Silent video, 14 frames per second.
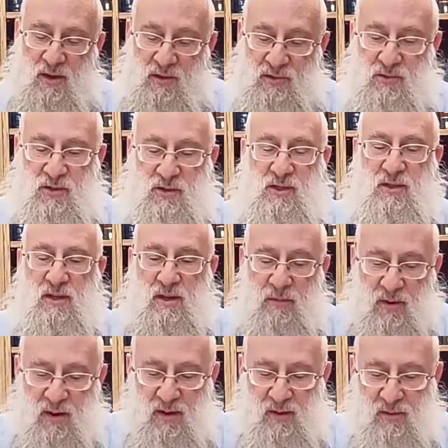So you see the
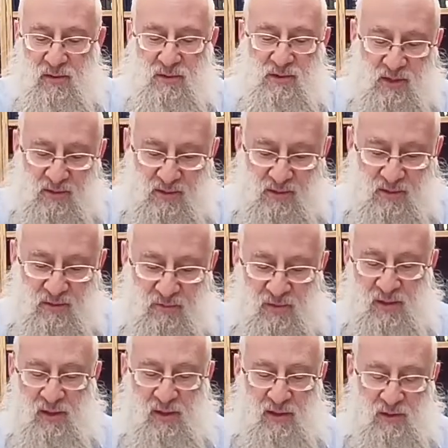Gemara here, it says, read
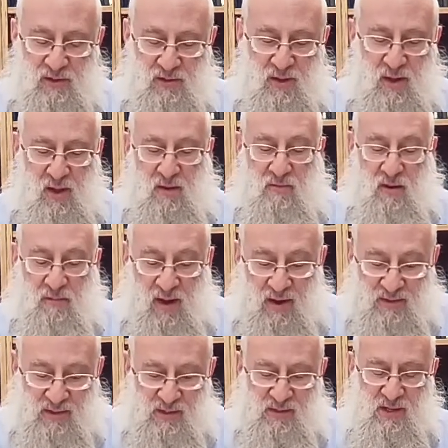the English, Rabbi
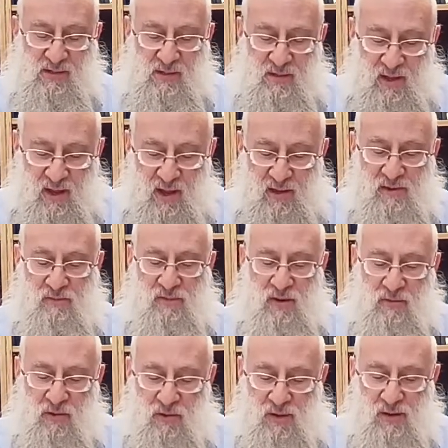Asi says, in the case of an
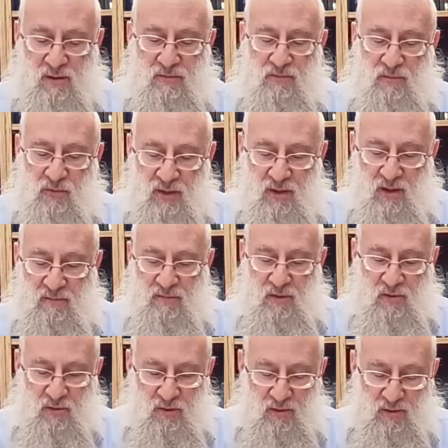erroneous ruling of a
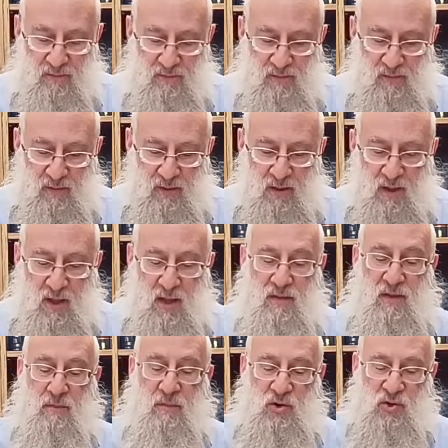court,
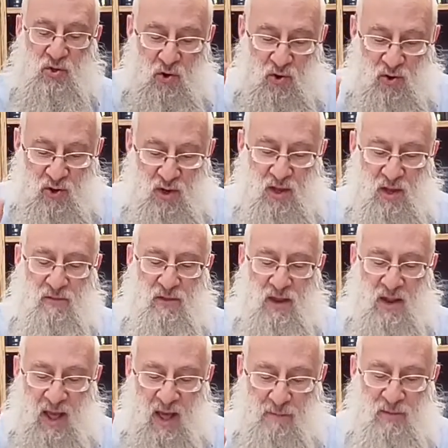the majority of the
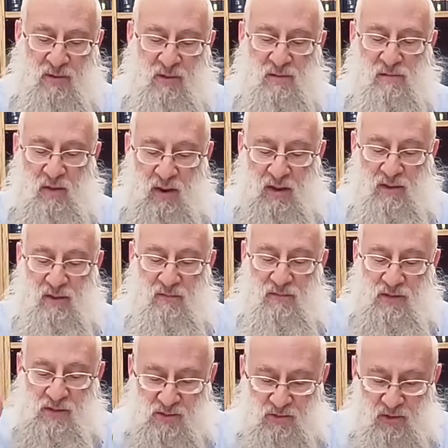inhabitants of the land of
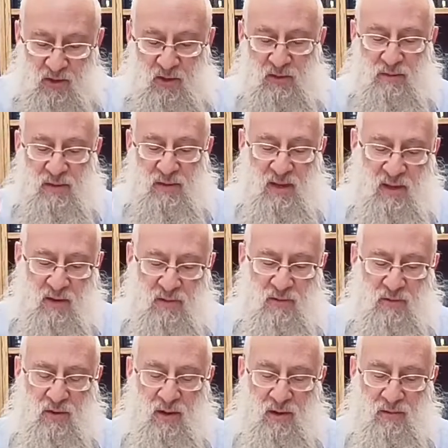Israel are to be taken into
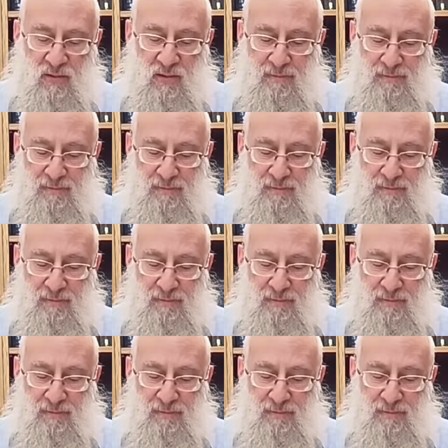account.